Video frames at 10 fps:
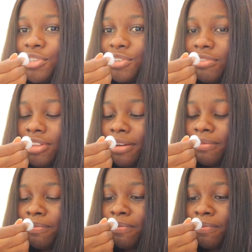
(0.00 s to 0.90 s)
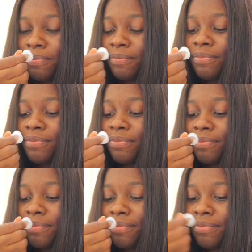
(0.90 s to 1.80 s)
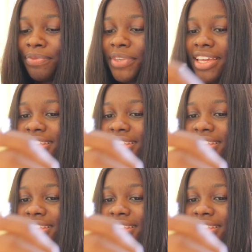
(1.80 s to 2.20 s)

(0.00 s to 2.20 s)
much of that okay